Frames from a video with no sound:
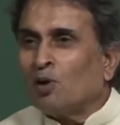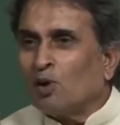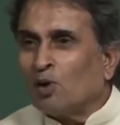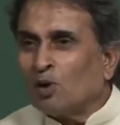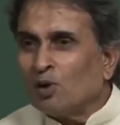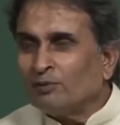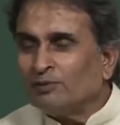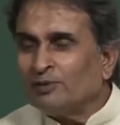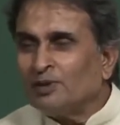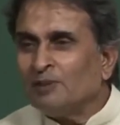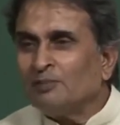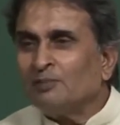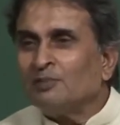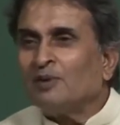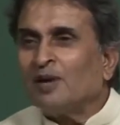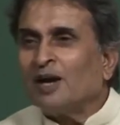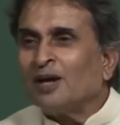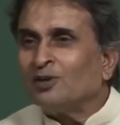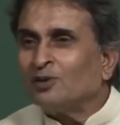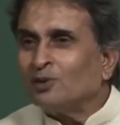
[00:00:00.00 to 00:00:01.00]
all of them
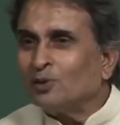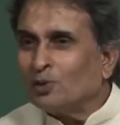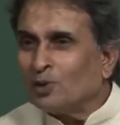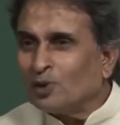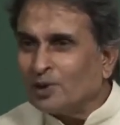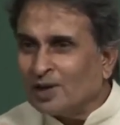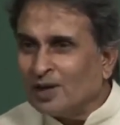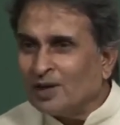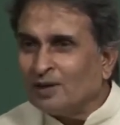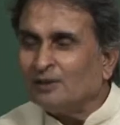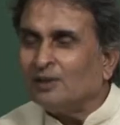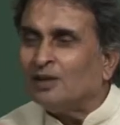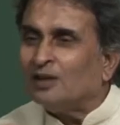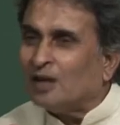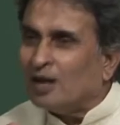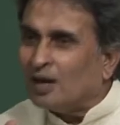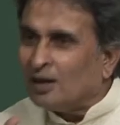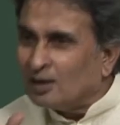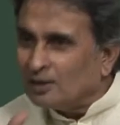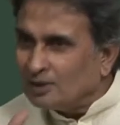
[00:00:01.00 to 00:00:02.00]
trying to rotate the
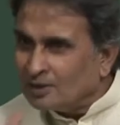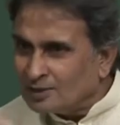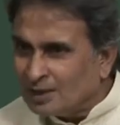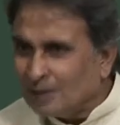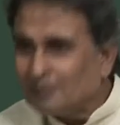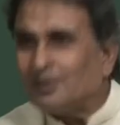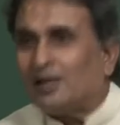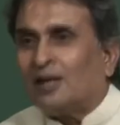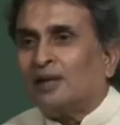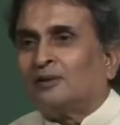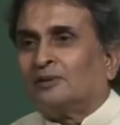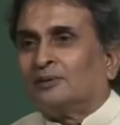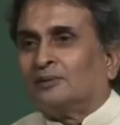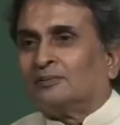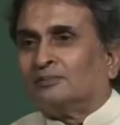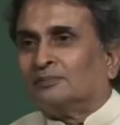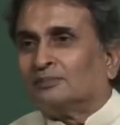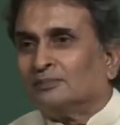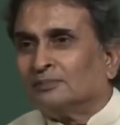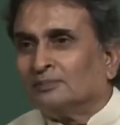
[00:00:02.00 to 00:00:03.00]
yarn in the same
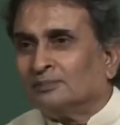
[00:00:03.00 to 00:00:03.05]
direction.